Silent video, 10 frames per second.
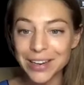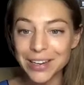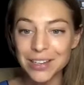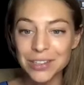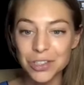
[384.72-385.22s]

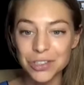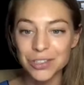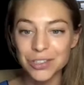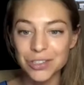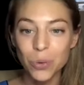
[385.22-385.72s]
And
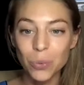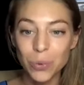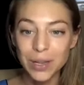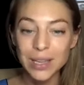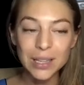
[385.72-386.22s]
just
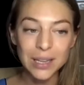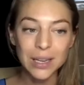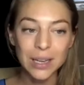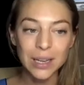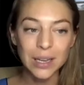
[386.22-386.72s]
really
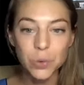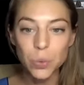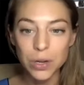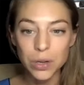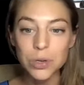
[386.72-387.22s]
leaning into
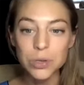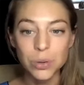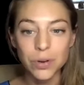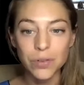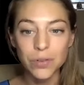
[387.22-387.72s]
what you
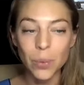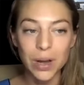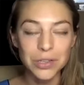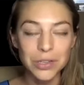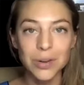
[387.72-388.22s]
intuitively
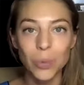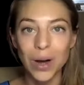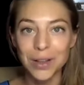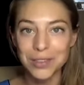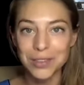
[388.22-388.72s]
want to
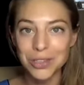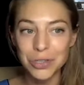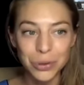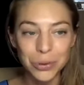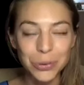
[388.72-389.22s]
want to
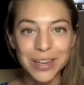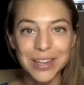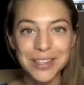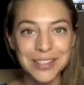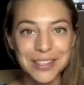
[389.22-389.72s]
do
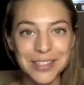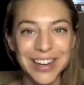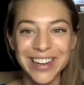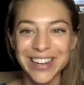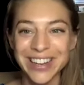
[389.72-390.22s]

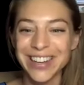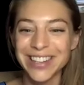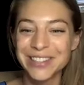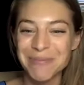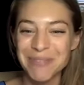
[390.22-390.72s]
is
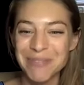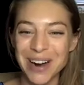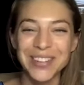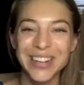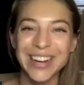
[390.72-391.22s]
it's
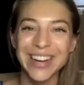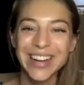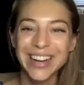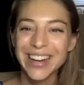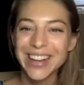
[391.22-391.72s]
probably
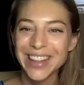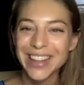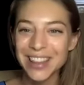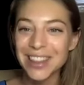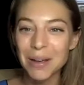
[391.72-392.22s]

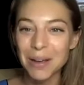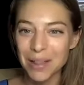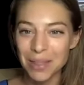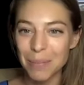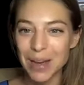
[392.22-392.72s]

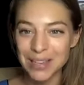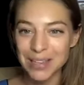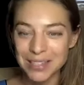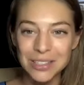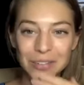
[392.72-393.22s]
the, the
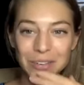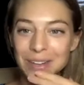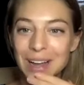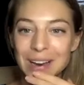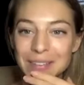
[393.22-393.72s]
best answer for